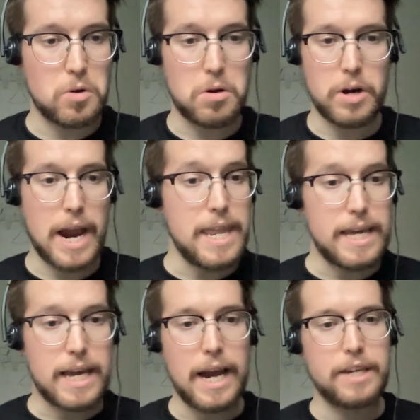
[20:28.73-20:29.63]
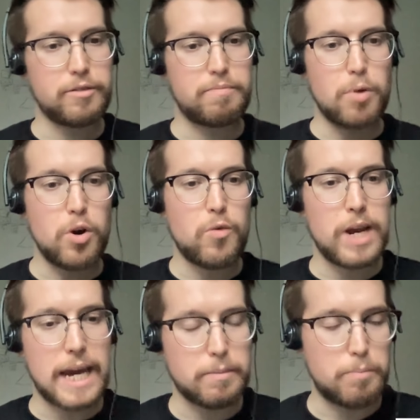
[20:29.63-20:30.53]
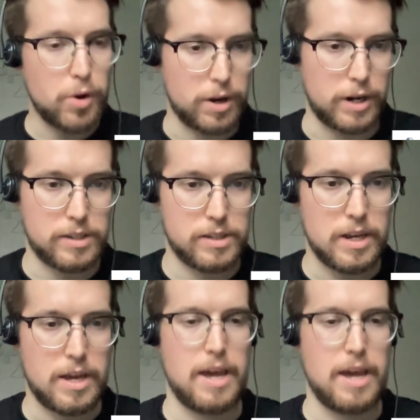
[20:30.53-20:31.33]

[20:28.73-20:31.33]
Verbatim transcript: or any kind of book related products.